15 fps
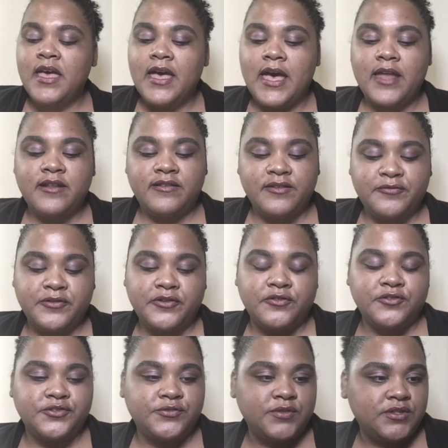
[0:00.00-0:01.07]
at a different
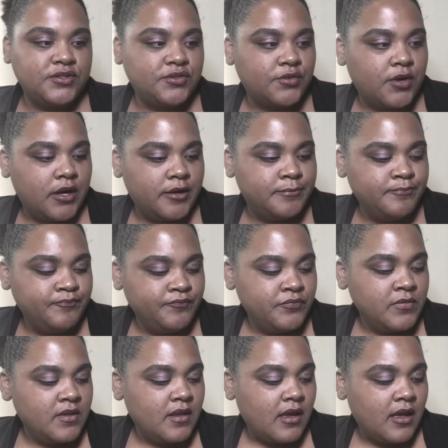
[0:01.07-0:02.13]
grocery store
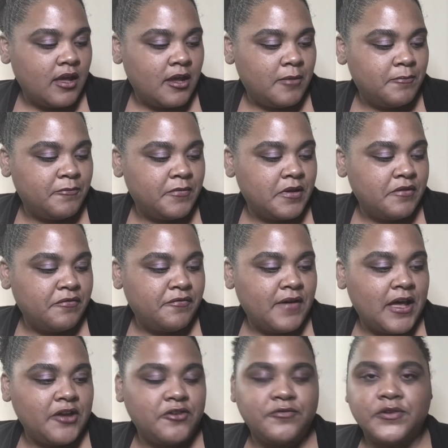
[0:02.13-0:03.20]

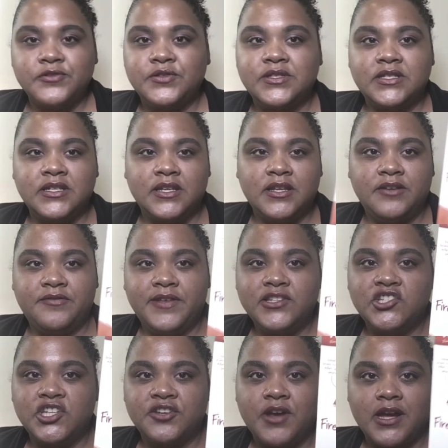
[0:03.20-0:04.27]
fire roasted
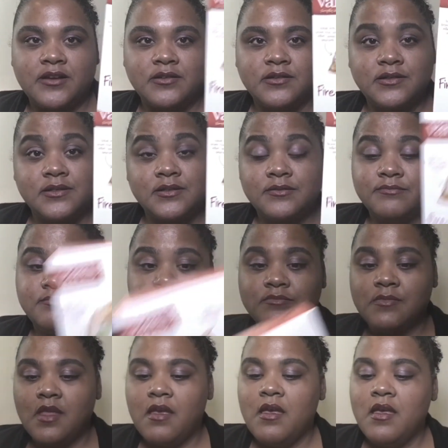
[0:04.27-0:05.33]
veggie crackers.
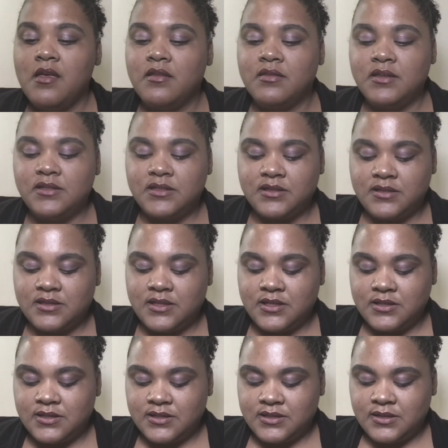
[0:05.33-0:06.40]

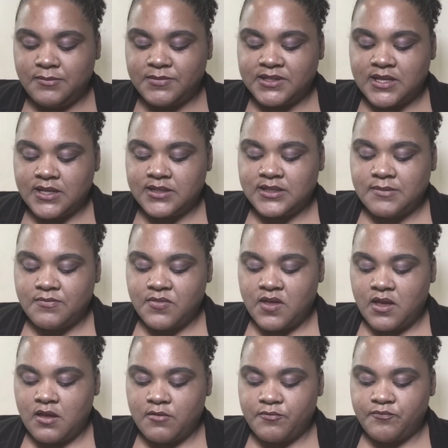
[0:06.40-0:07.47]
This seems like
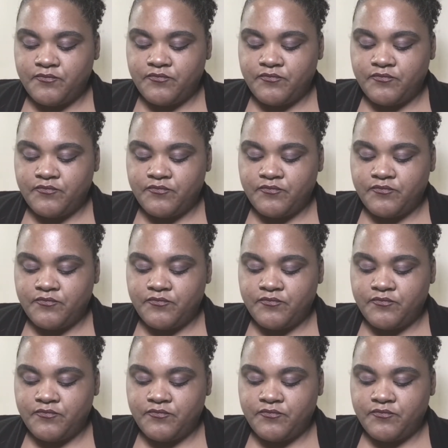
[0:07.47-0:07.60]
something